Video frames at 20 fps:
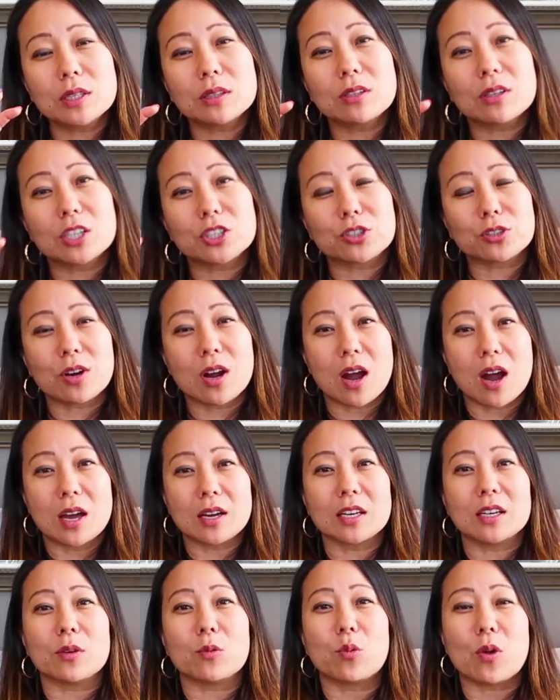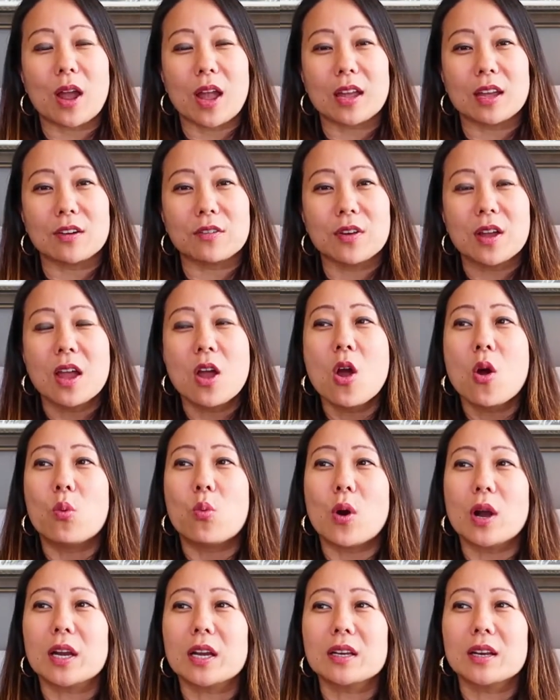look at your Han in a way of,
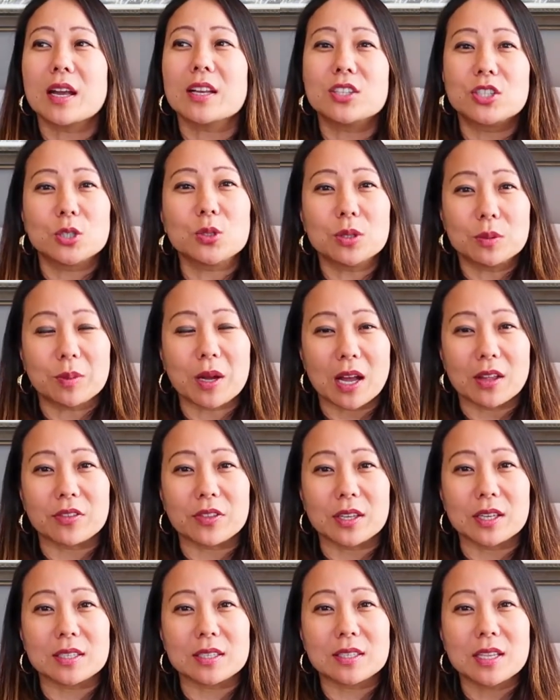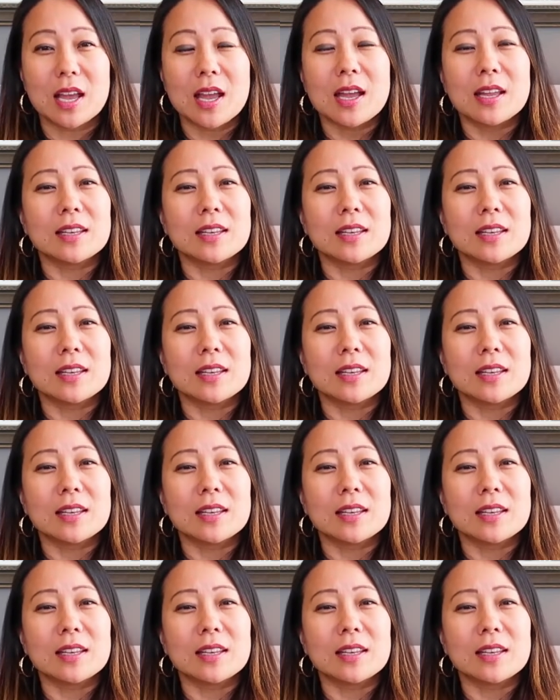what can I do about this?